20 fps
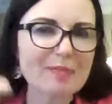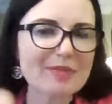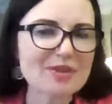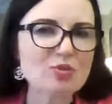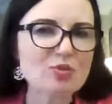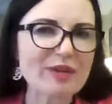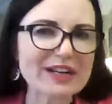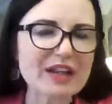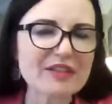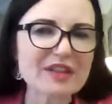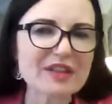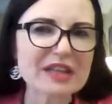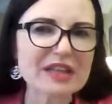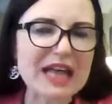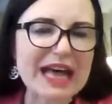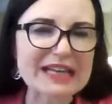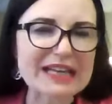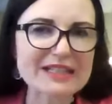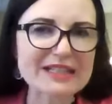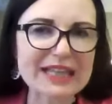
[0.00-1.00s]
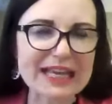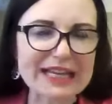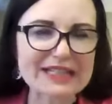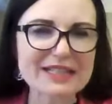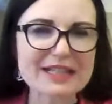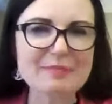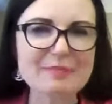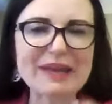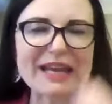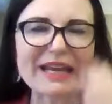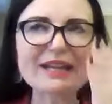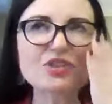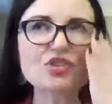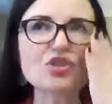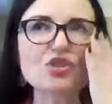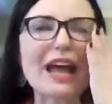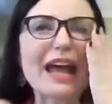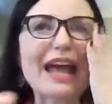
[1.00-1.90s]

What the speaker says: It's right on the landing page.